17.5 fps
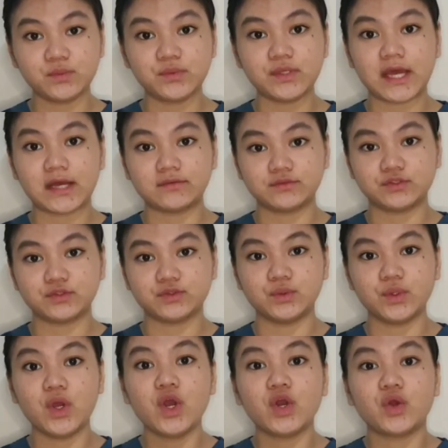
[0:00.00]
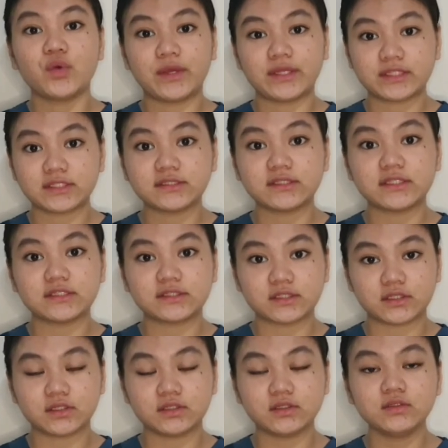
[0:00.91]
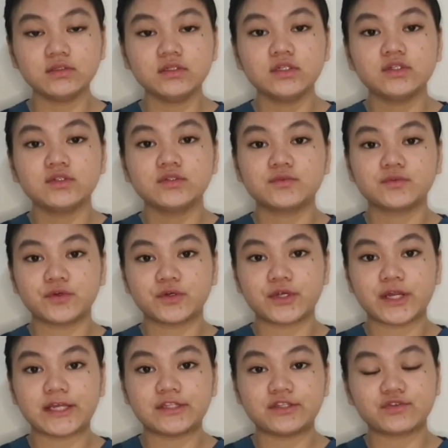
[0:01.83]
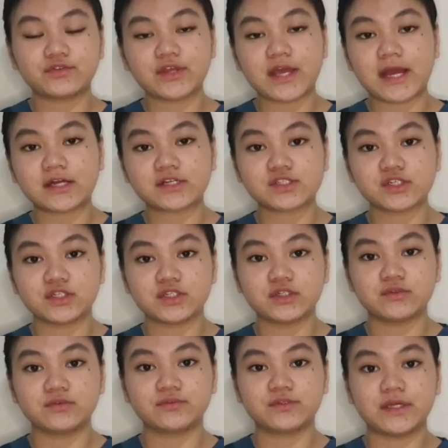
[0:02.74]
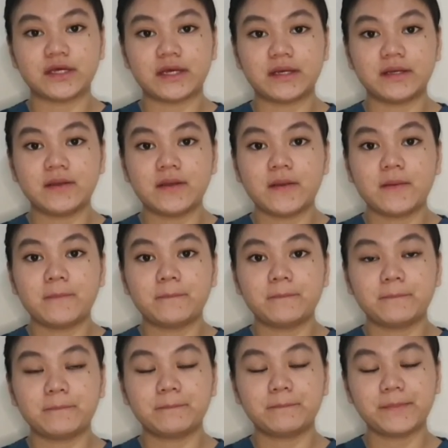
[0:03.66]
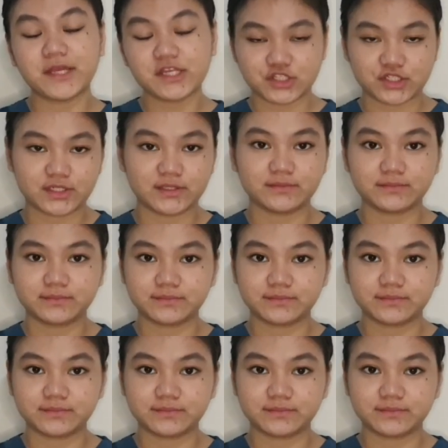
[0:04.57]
we have to wait a little for any reaction of the patient.